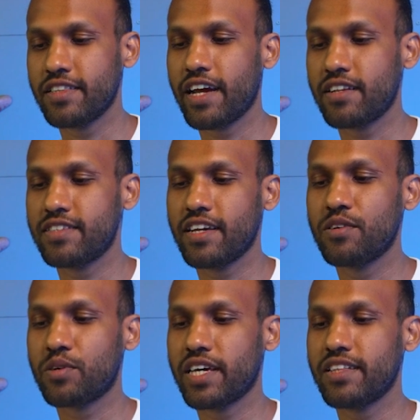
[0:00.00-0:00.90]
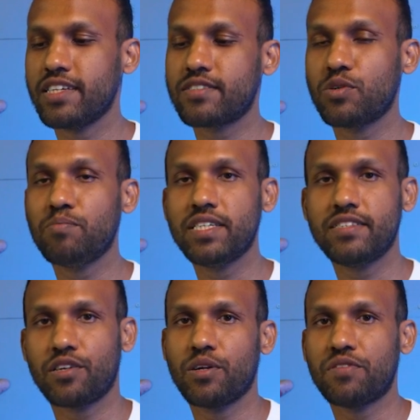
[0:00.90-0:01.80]
that said, okay, these could be
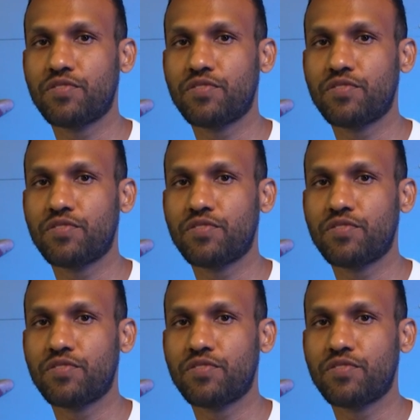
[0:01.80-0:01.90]
security